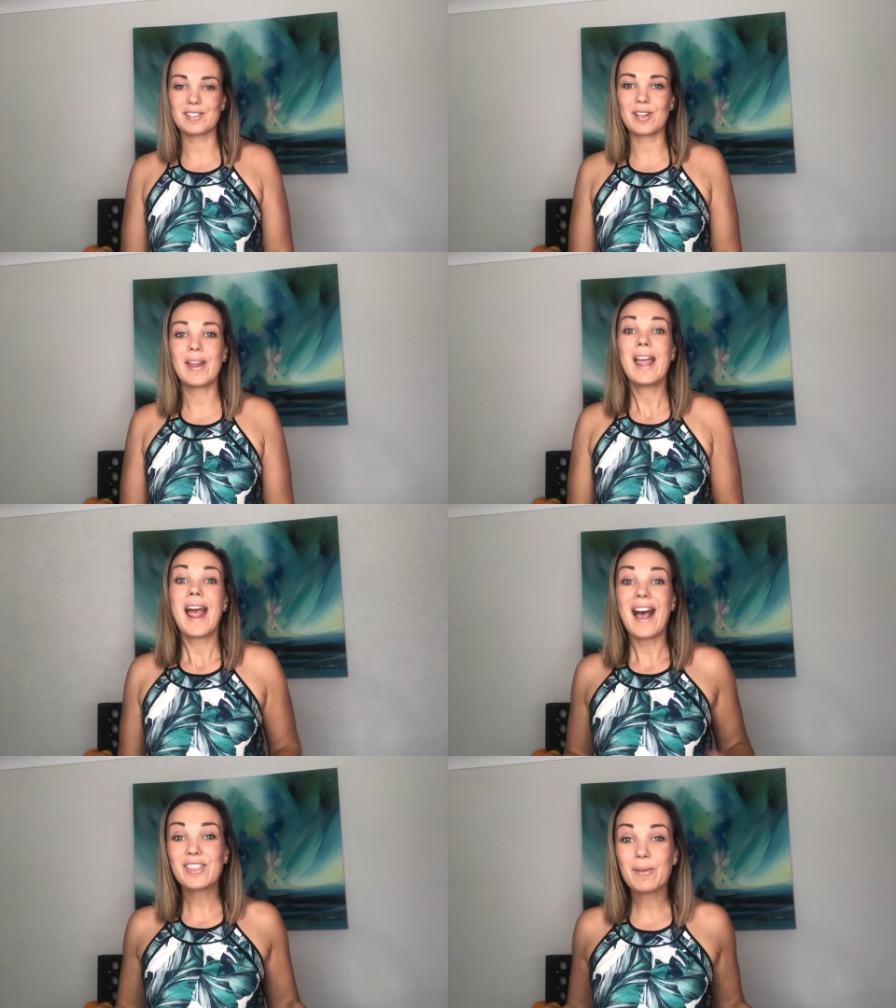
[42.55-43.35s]
So
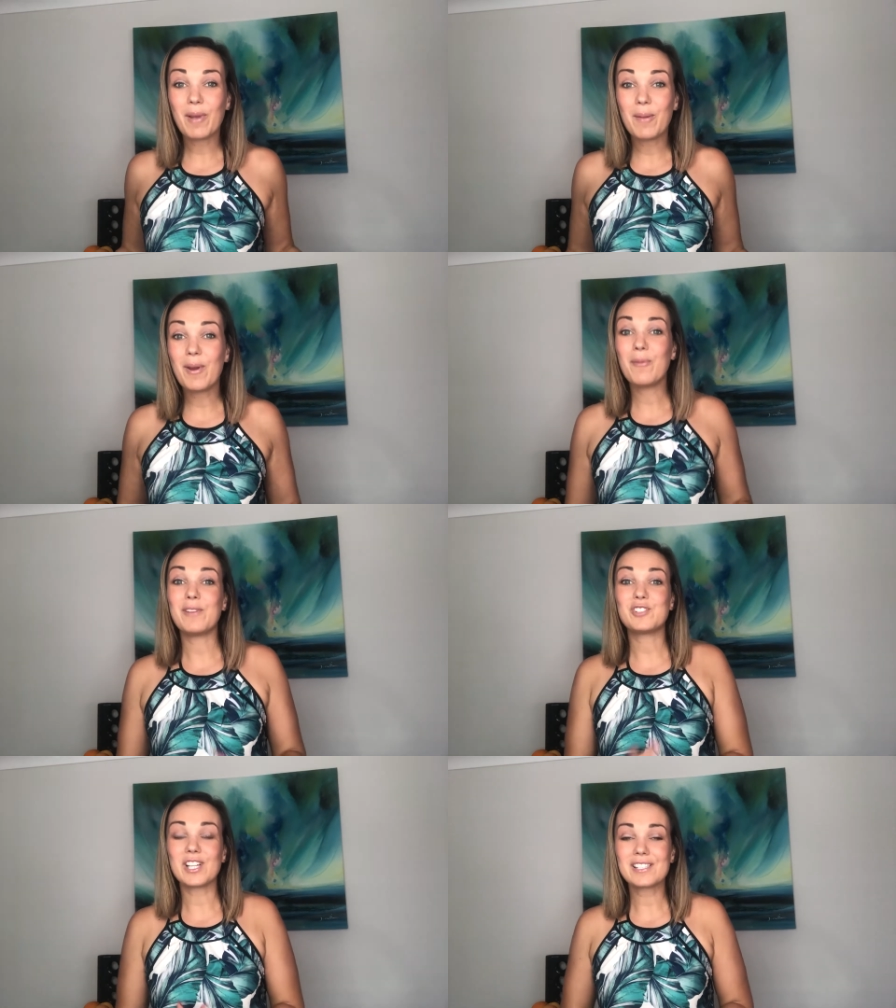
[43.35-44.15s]
at the moment,
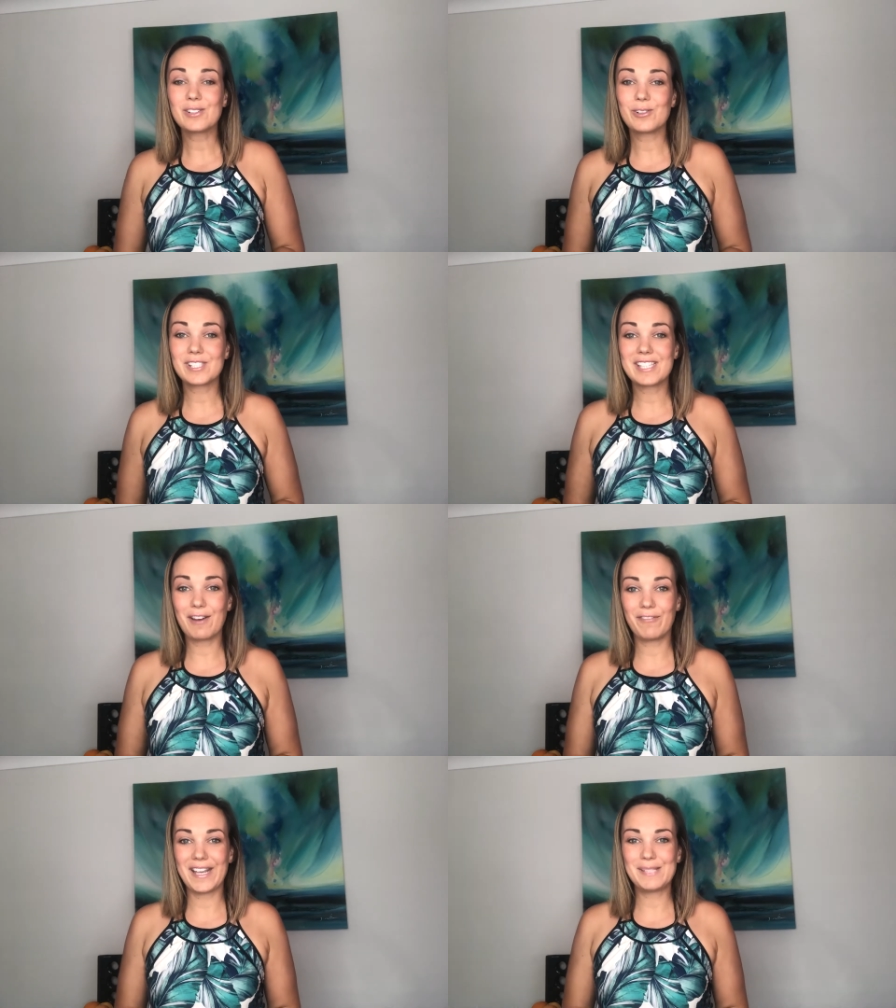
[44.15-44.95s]
we've just launched
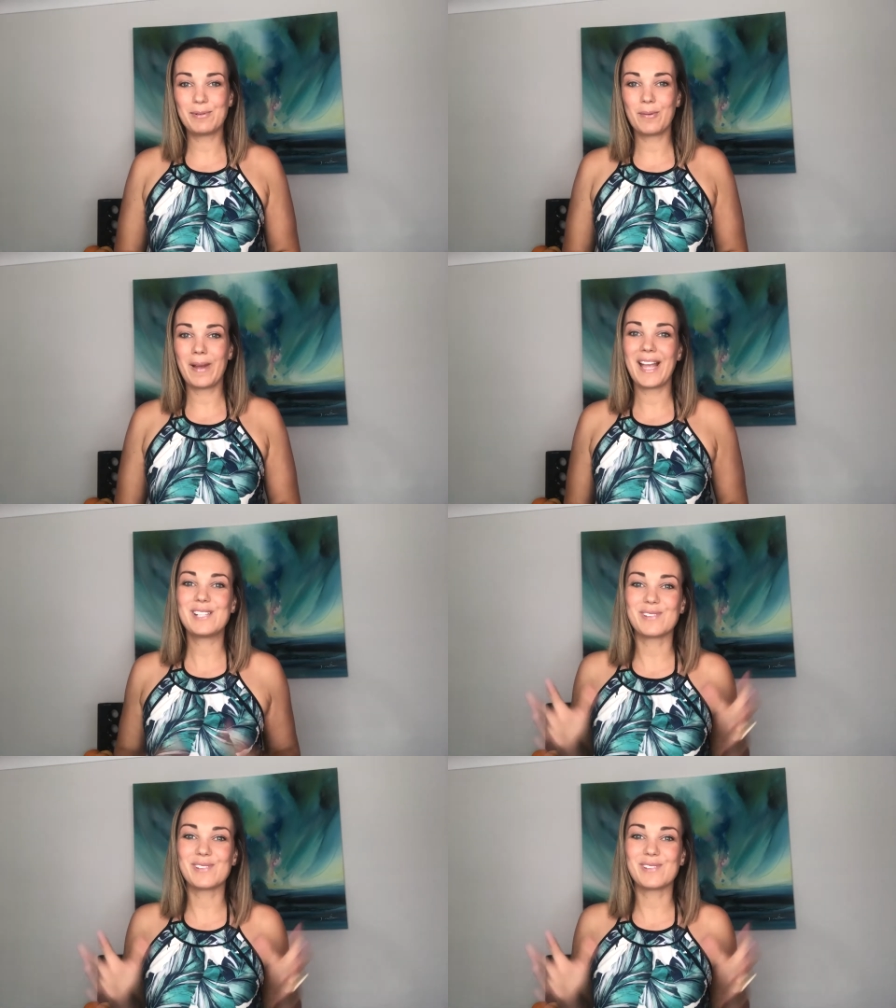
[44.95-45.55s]
our Facebook page.